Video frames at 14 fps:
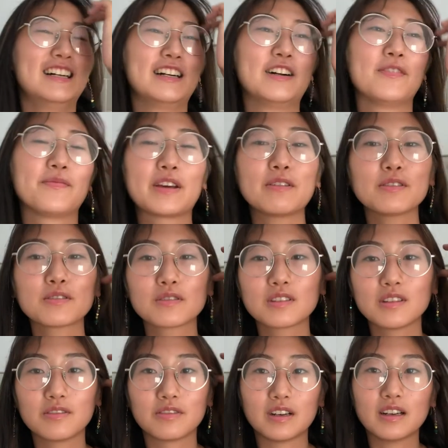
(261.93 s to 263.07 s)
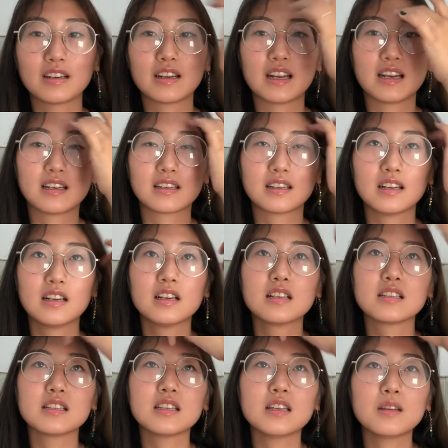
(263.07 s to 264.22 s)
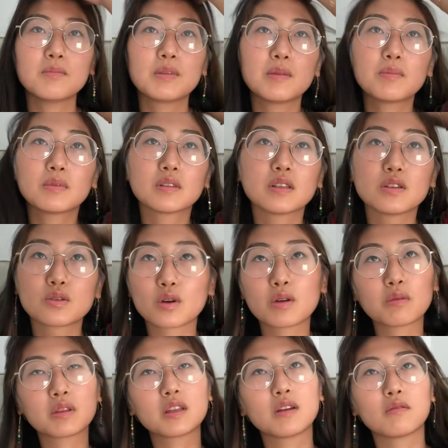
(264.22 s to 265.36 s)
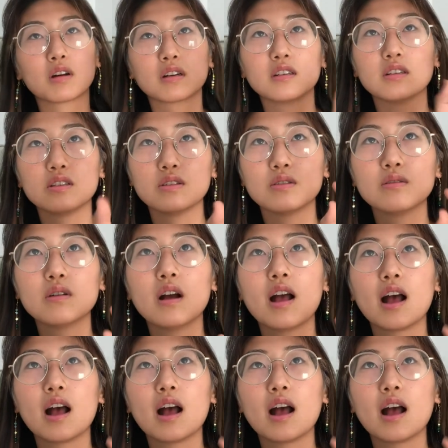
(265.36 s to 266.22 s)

Um, that was really fun and seeing people enjoy what they want to do